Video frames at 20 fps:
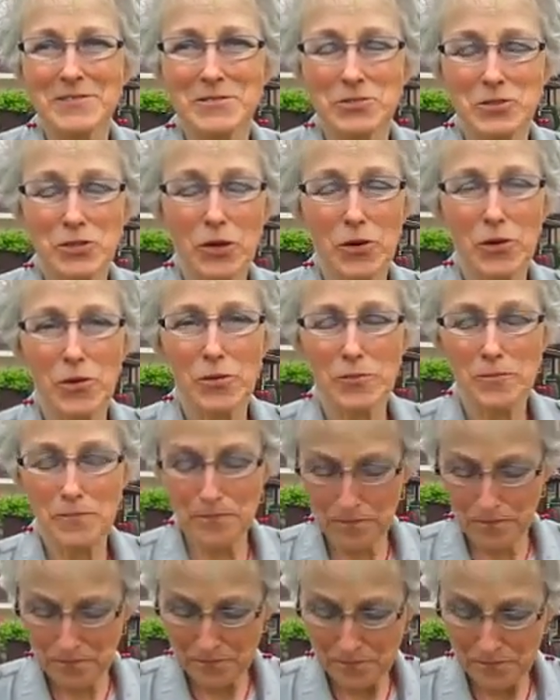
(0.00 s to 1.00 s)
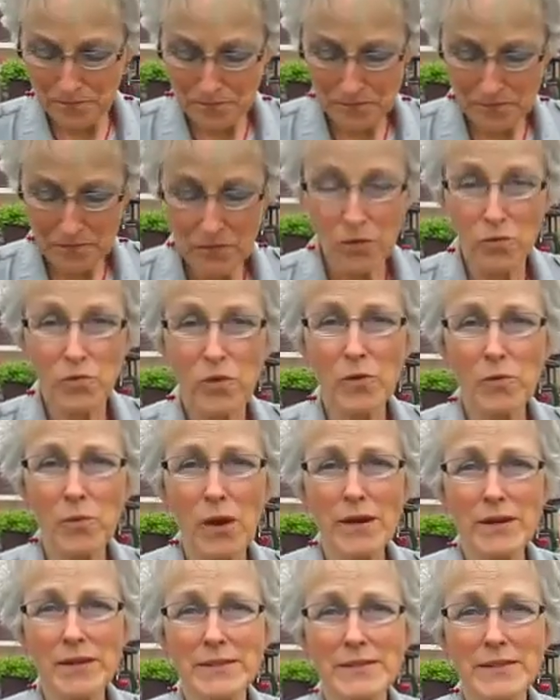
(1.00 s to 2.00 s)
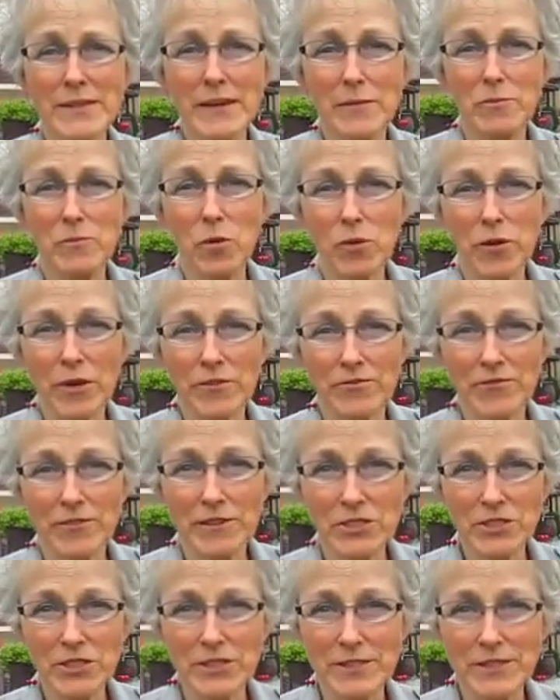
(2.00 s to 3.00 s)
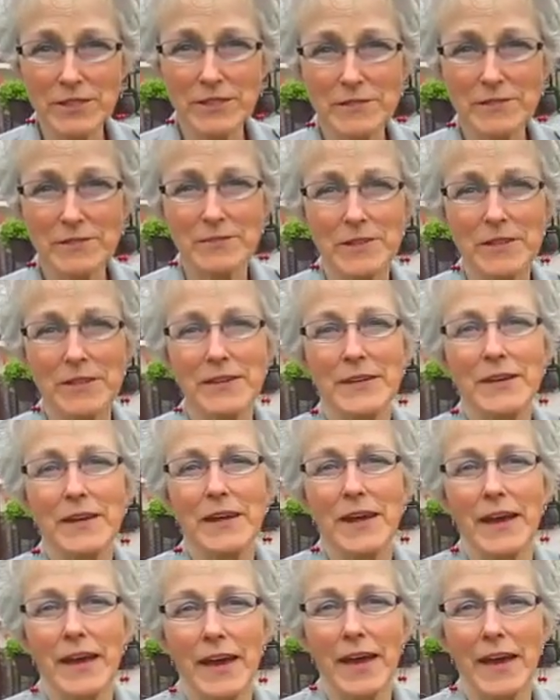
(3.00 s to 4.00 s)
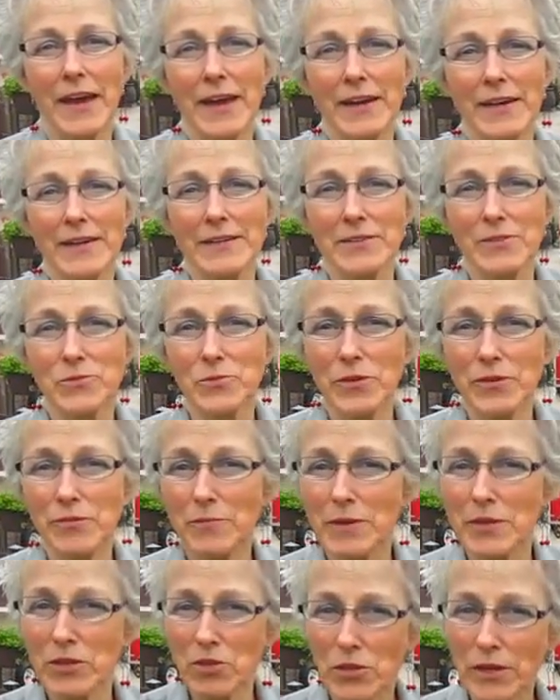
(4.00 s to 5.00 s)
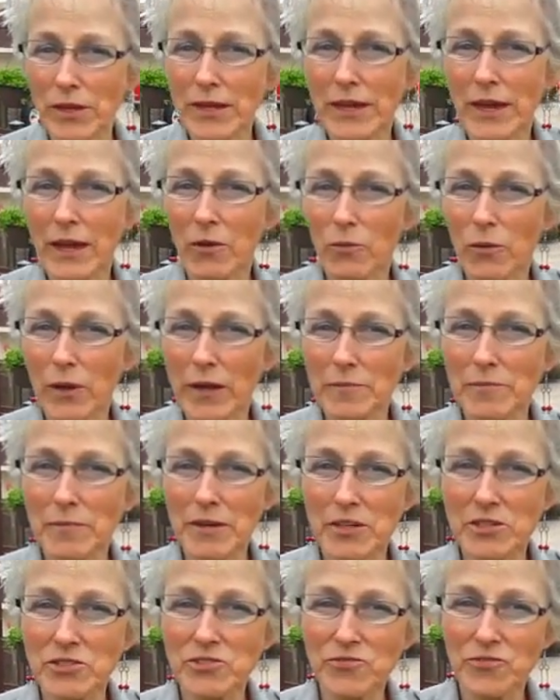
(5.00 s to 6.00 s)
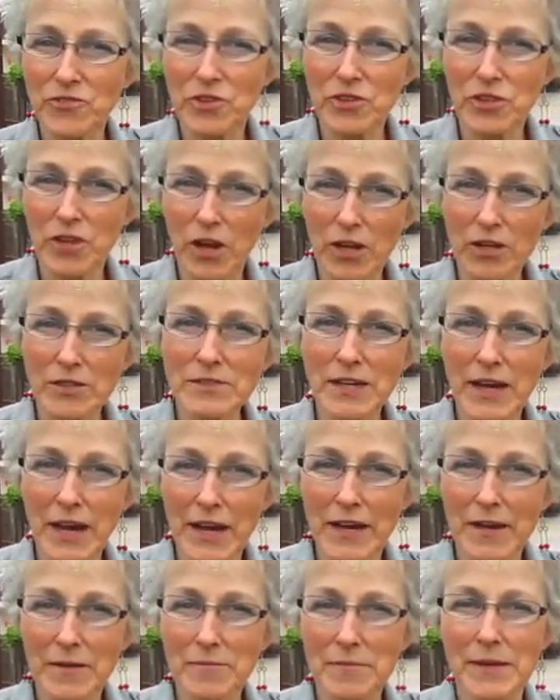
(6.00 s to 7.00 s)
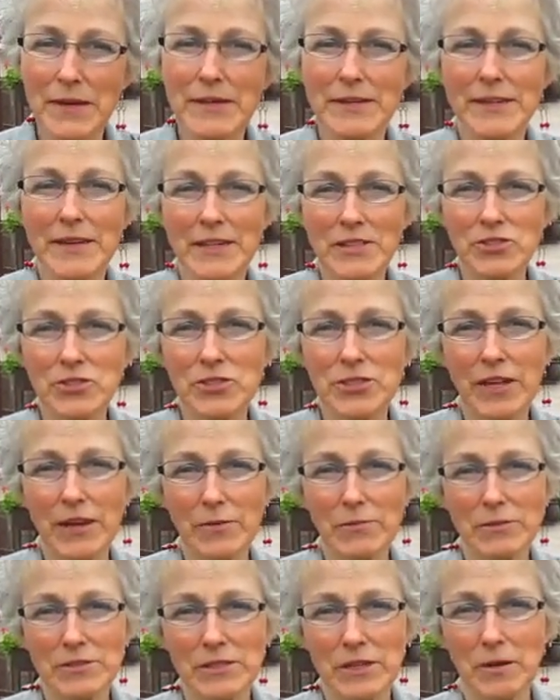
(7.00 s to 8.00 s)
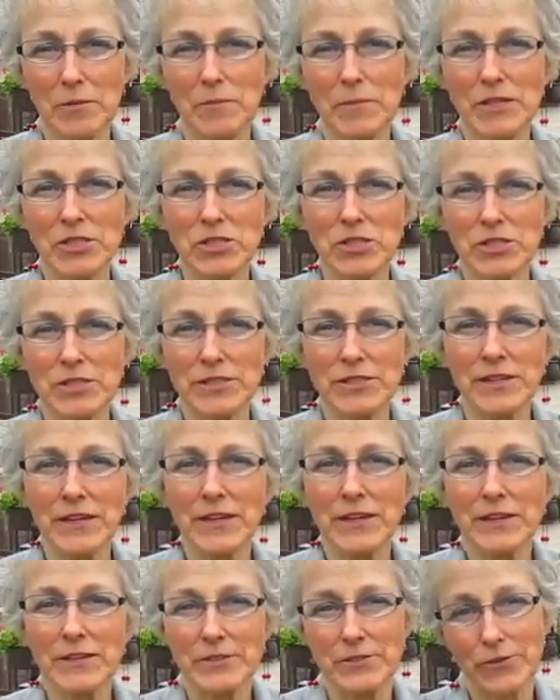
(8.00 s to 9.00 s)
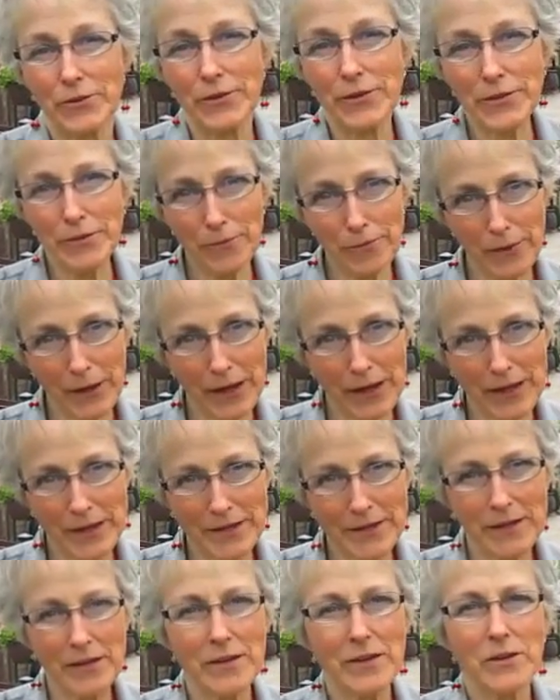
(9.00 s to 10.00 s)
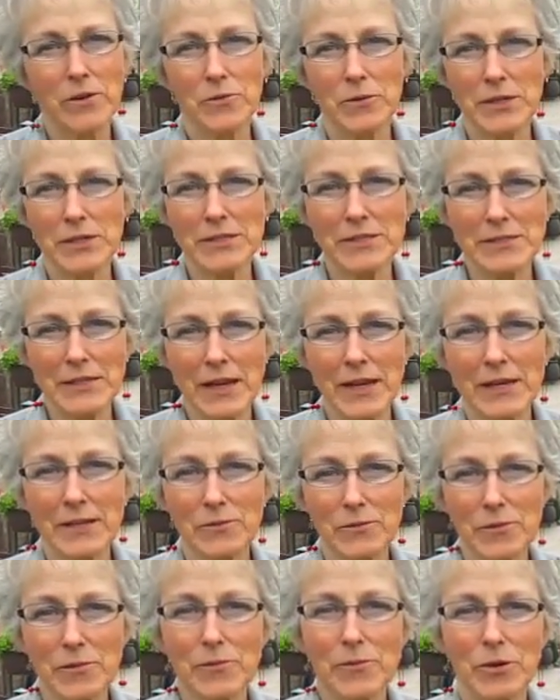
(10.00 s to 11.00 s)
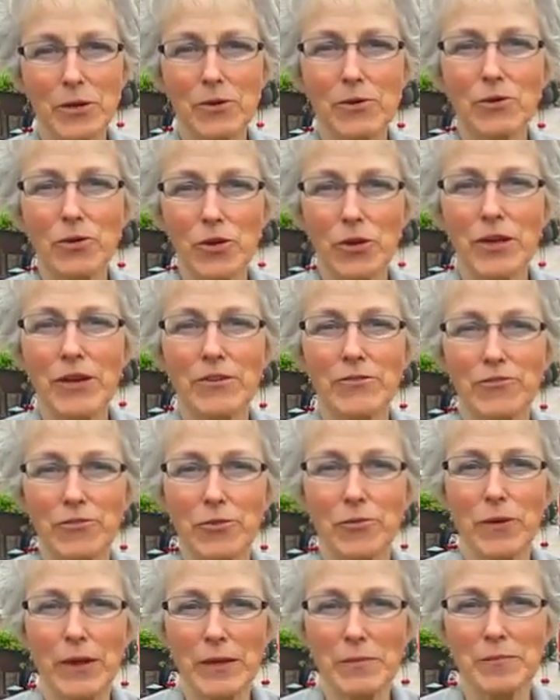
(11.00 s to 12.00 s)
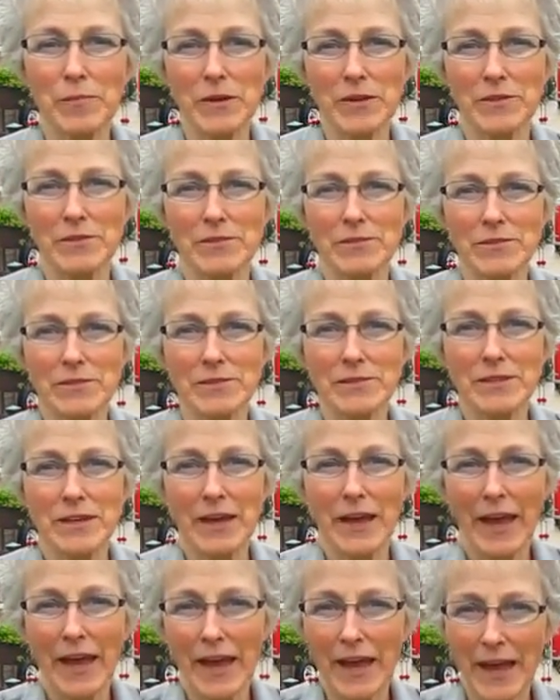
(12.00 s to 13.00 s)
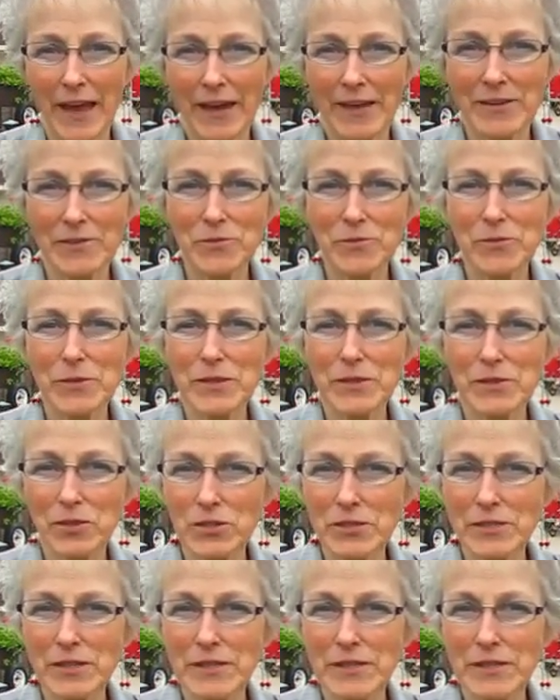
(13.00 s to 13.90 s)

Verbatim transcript: So we wanted to get more efficient and we've been looking at rain barrels for a long time and yesterday was our mission. During the rain, we decided we would go looking for rain barrels. And we looked